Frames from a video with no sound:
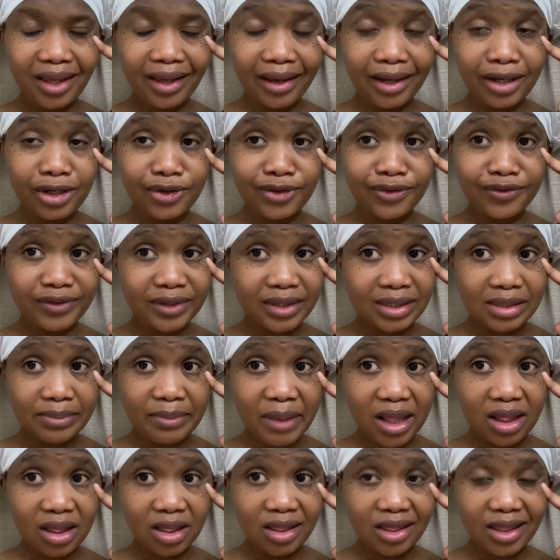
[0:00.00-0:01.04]
end of this
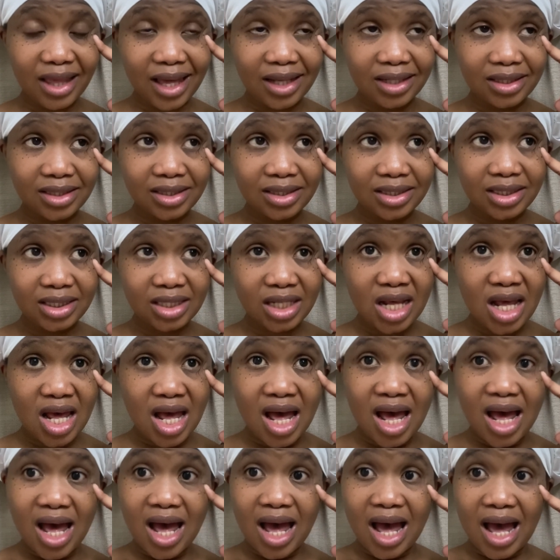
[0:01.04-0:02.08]
month and
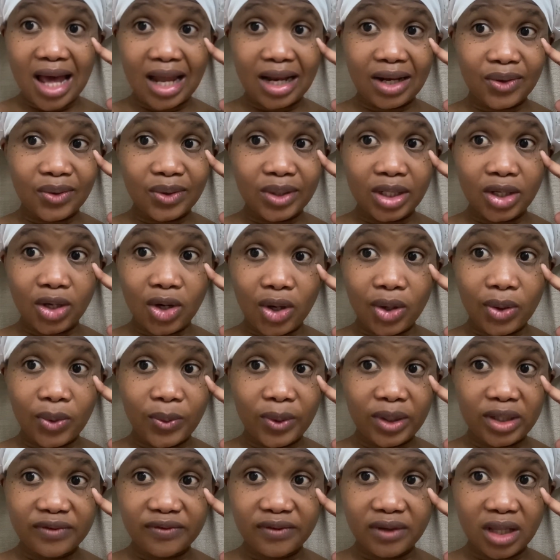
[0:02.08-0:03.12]
I literally can't
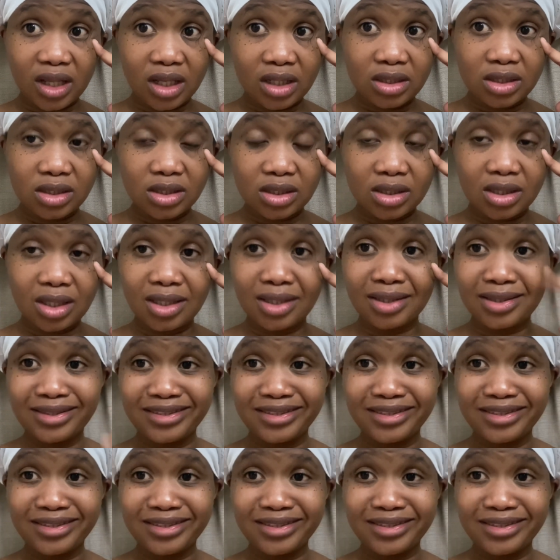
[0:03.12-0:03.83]
wait for that.